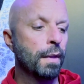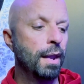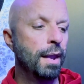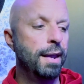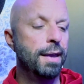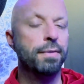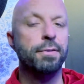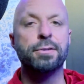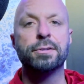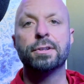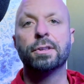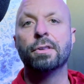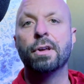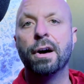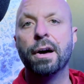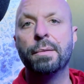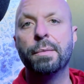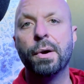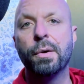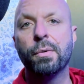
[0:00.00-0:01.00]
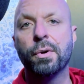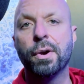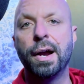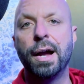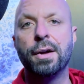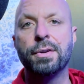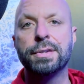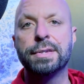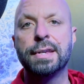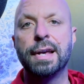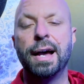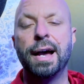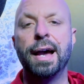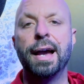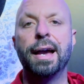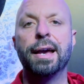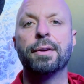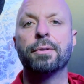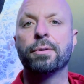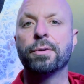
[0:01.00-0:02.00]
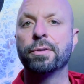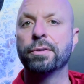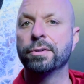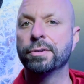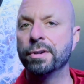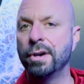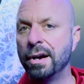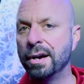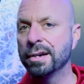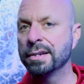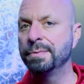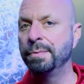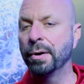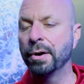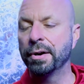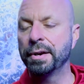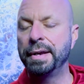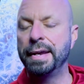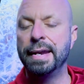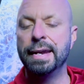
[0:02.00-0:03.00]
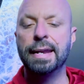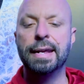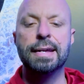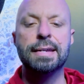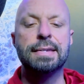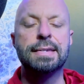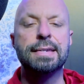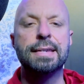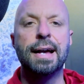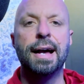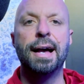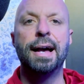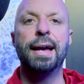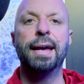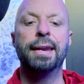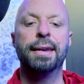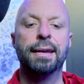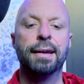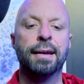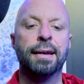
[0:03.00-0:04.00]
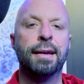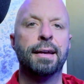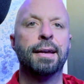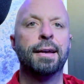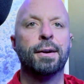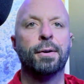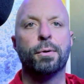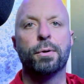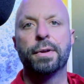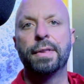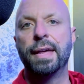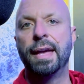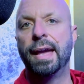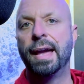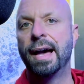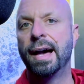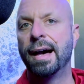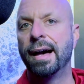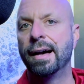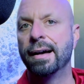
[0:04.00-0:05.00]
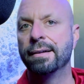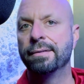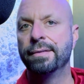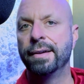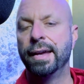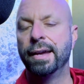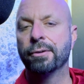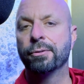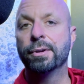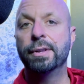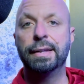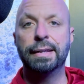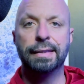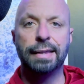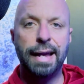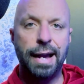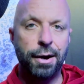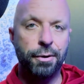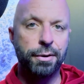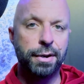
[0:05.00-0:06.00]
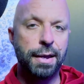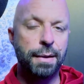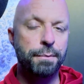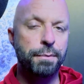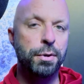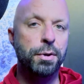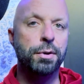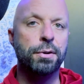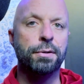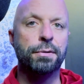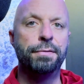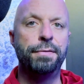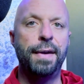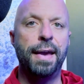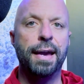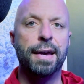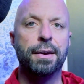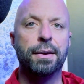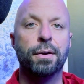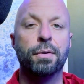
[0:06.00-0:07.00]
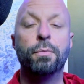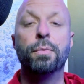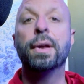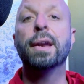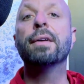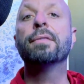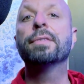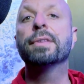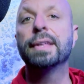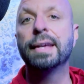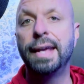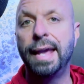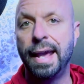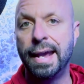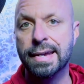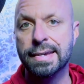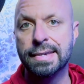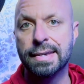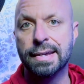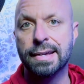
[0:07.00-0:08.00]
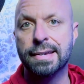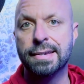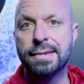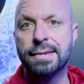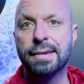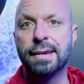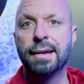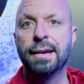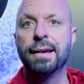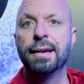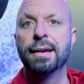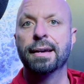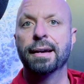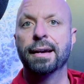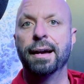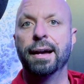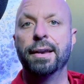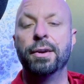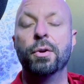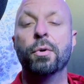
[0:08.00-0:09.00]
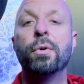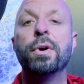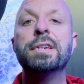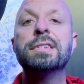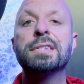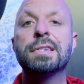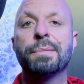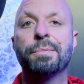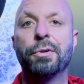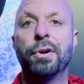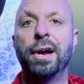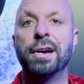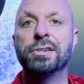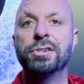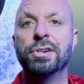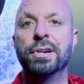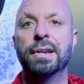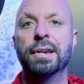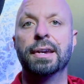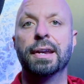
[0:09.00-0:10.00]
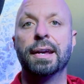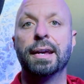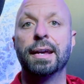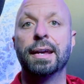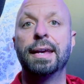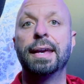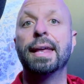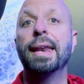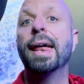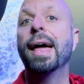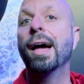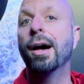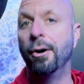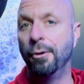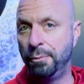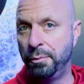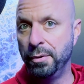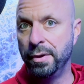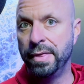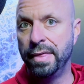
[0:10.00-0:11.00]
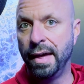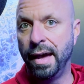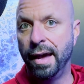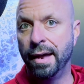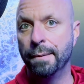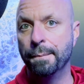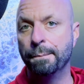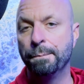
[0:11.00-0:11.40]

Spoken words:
and there's a lawnmower outside, or their dog's barking inside, or they have a really loud computer fan, whatever the case is, noise suppression can help with that.